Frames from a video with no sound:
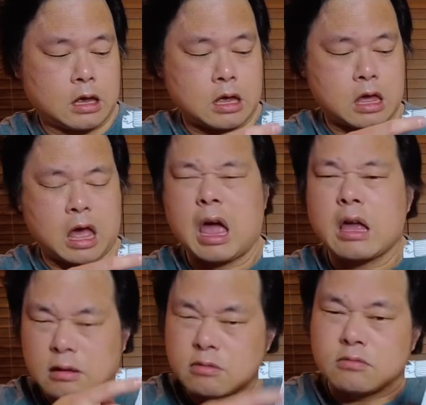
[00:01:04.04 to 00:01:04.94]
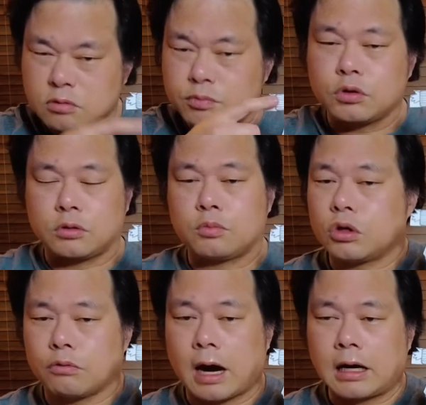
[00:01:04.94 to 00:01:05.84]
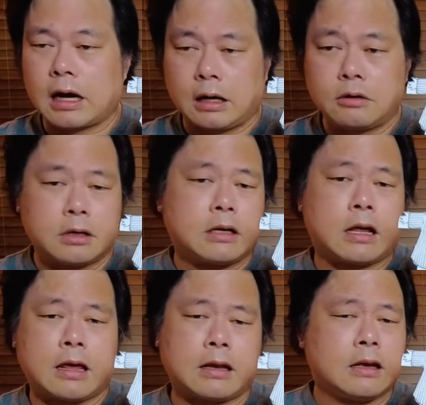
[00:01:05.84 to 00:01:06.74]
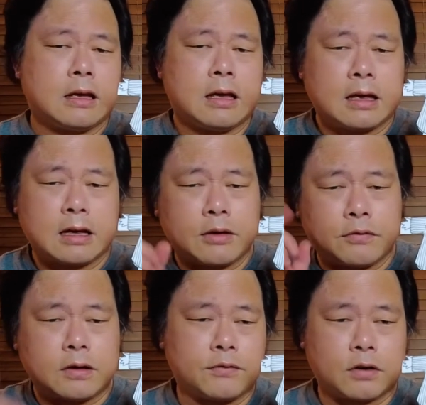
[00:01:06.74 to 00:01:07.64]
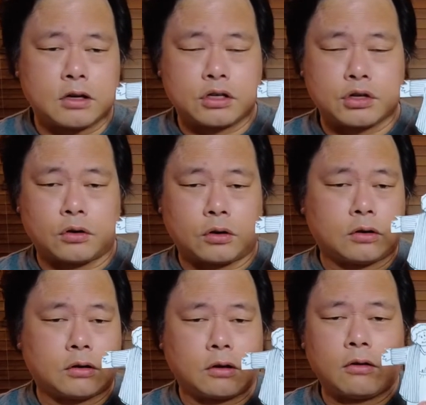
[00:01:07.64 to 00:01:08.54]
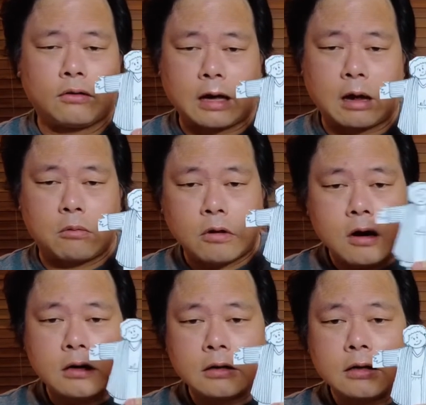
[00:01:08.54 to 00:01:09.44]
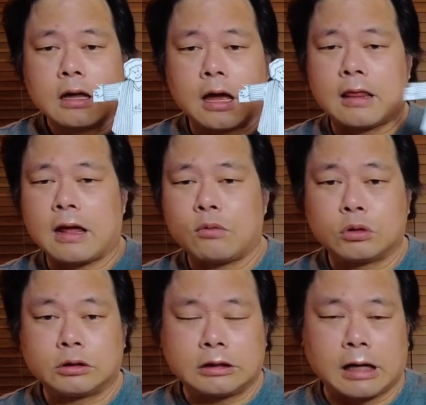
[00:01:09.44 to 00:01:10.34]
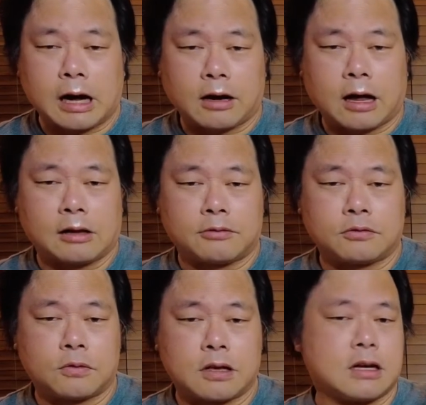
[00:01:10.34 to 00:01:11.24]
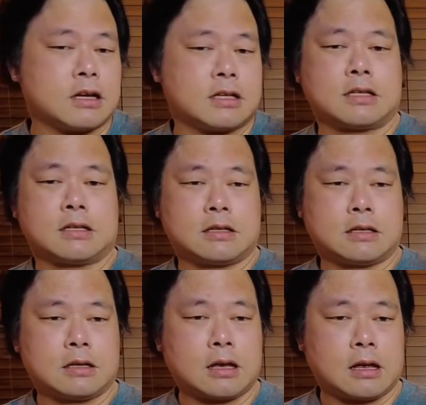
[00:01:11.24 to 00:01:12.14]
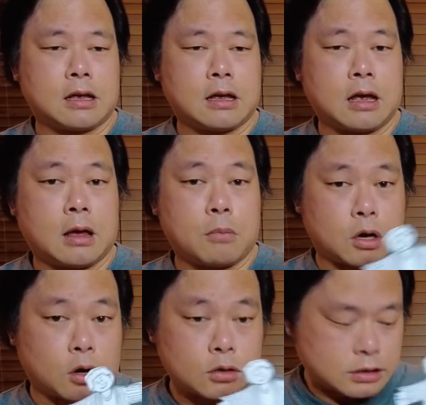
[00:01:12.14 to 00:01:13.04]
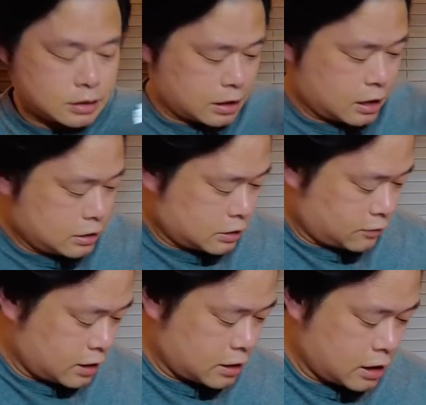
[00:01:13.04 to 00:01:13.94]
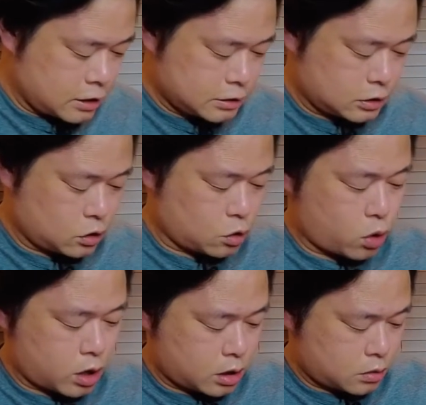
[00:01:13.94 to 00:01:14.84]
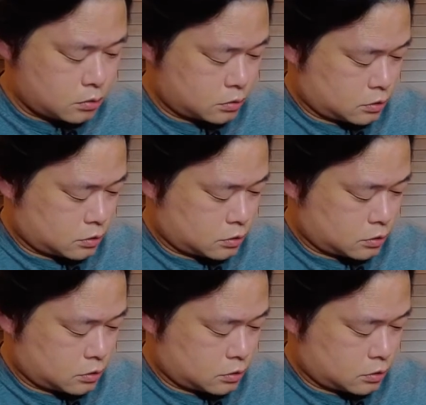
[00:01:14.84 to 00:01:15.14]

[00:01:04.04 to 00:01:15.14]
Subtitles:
Yeah, you put the right color in and then give it a shot on the camera, and then we'll see how colorful it is. Because these three things, the well,